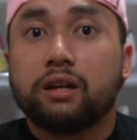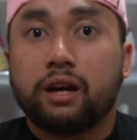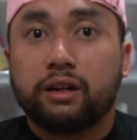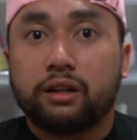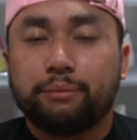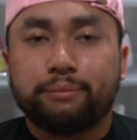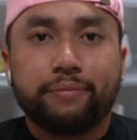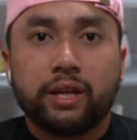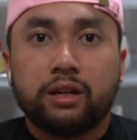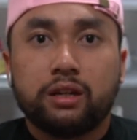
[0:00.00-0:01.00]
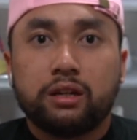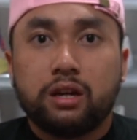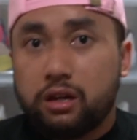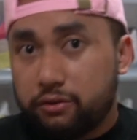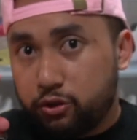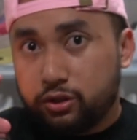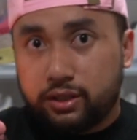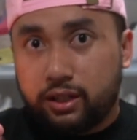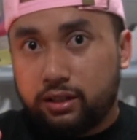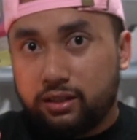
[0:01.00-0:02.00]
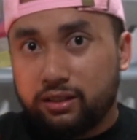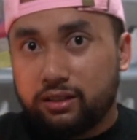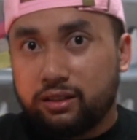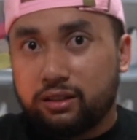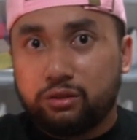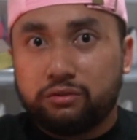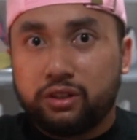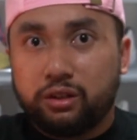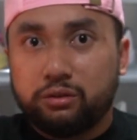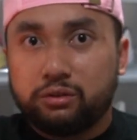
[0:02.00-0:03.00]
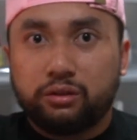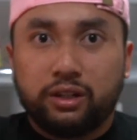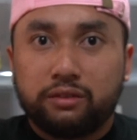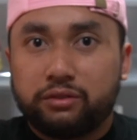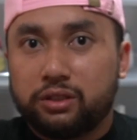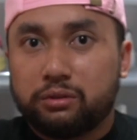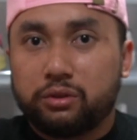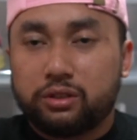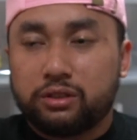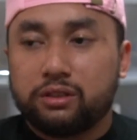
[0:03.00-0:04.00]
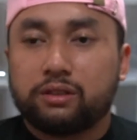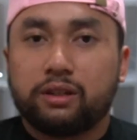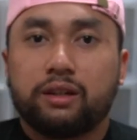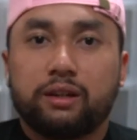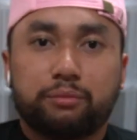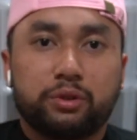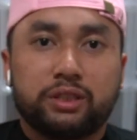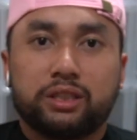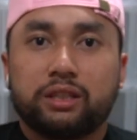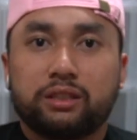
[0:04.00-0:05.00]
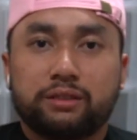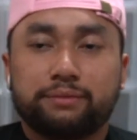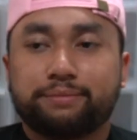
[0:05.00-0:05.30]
And if you stayed the whole video, or like if you just watched this, appreciate it.